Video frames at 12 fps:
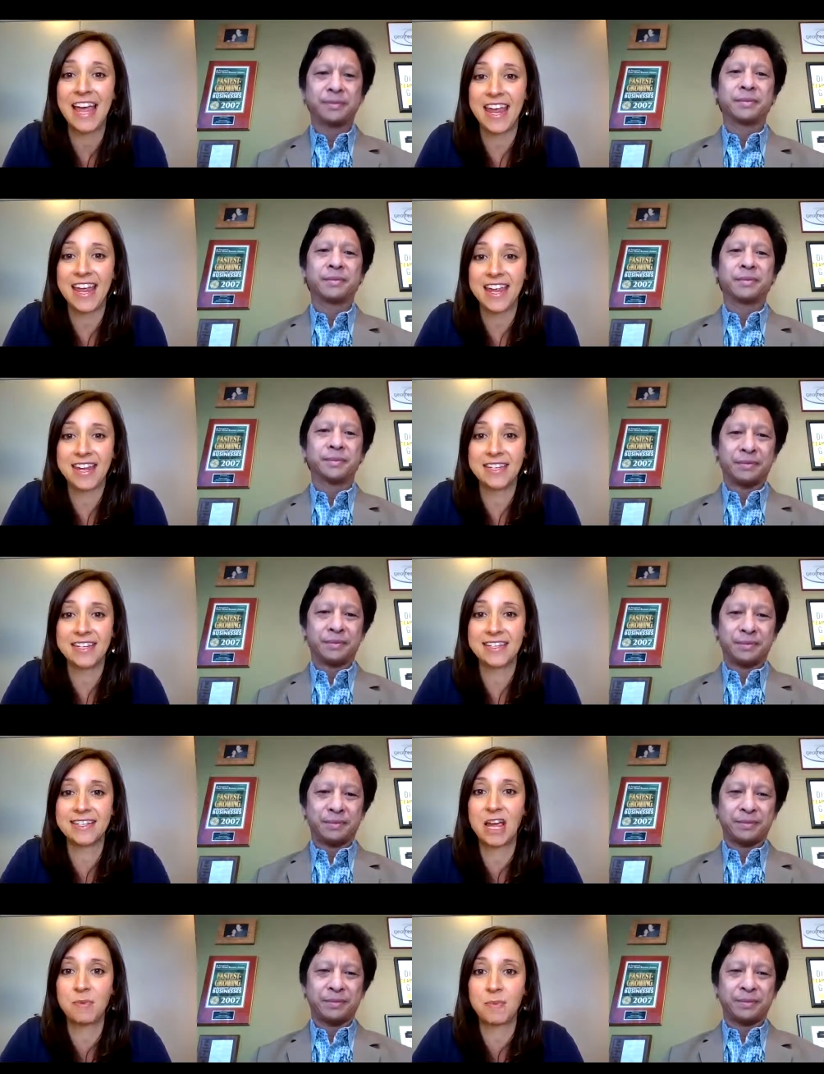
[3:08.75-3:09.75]
Speaker 1: and
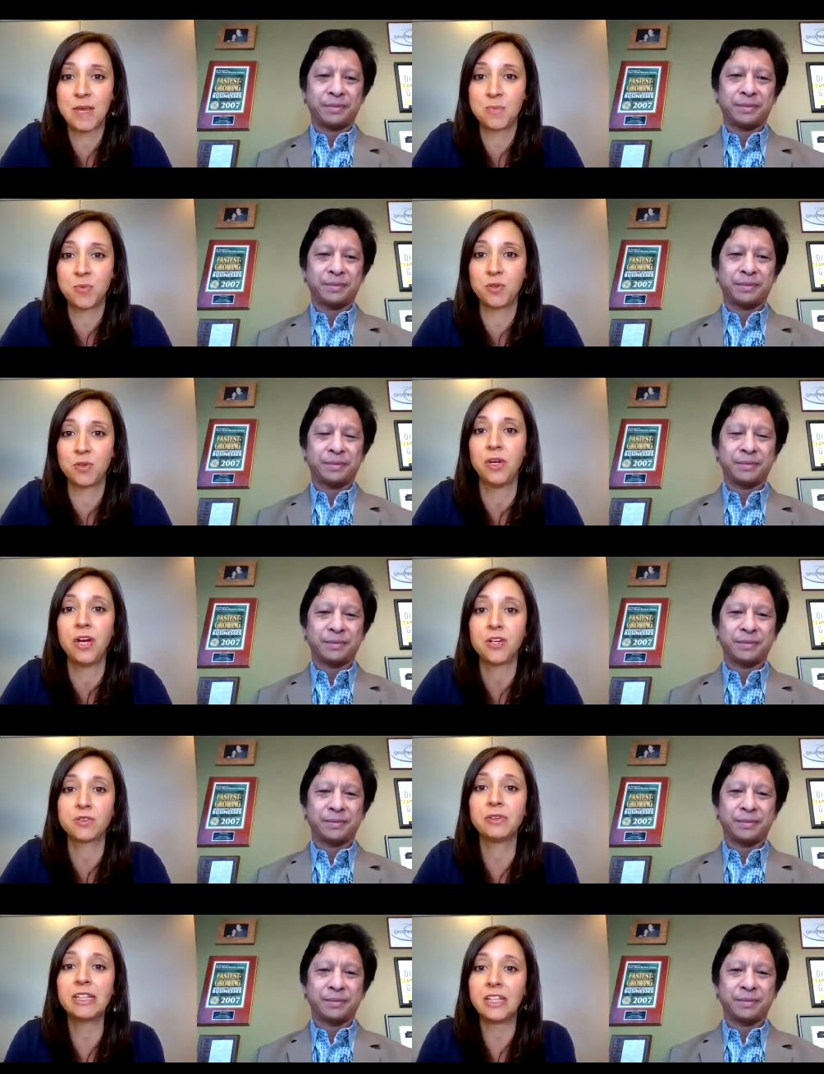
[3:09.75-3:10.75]
get people
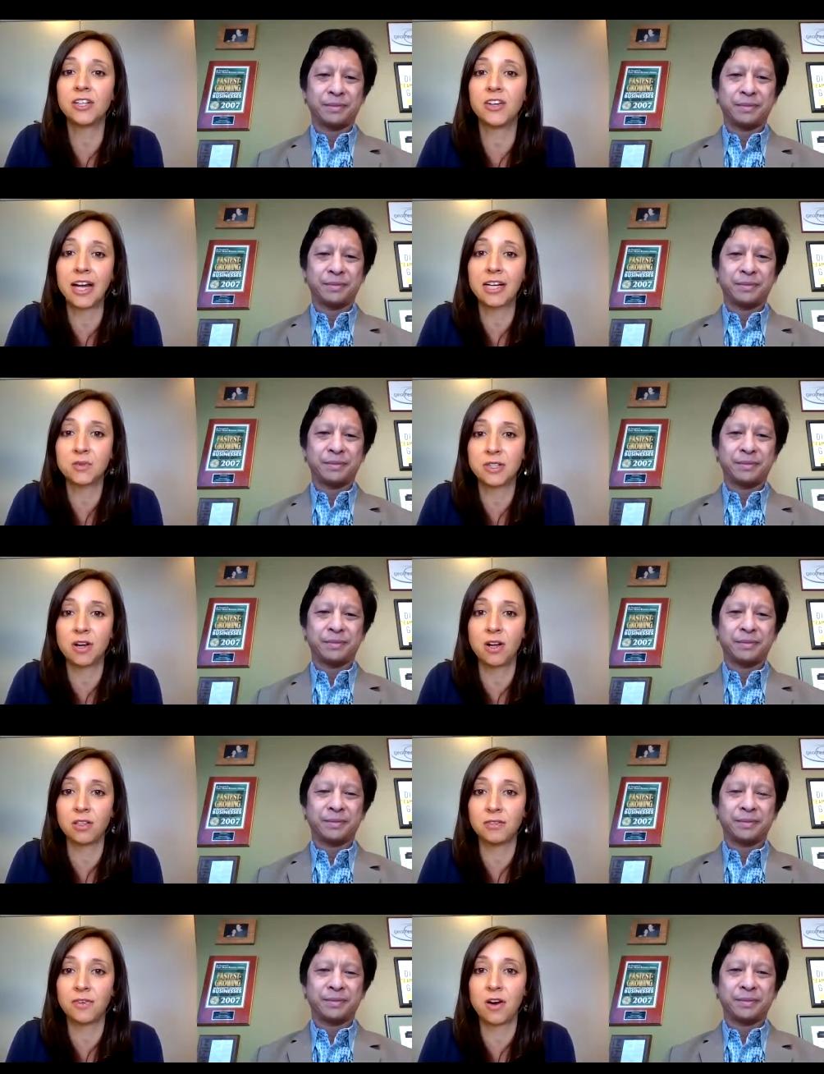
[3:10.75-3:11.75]
to really interact with all
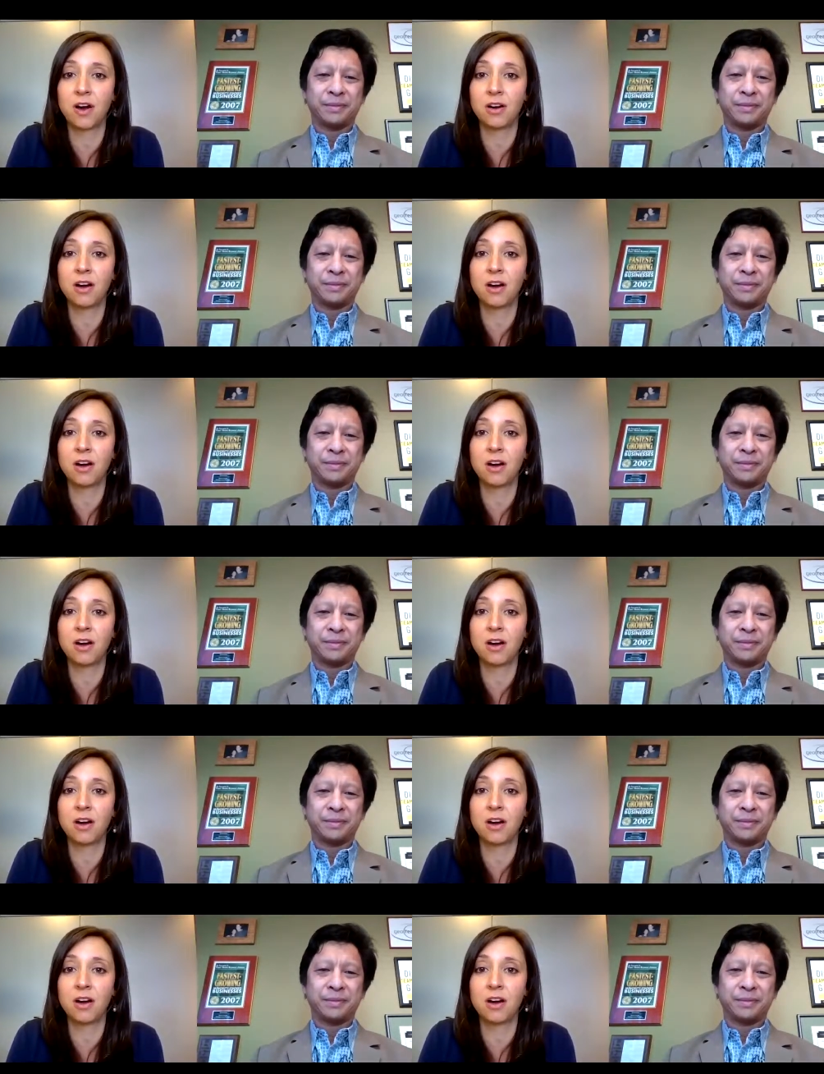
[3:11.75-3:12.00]
of our,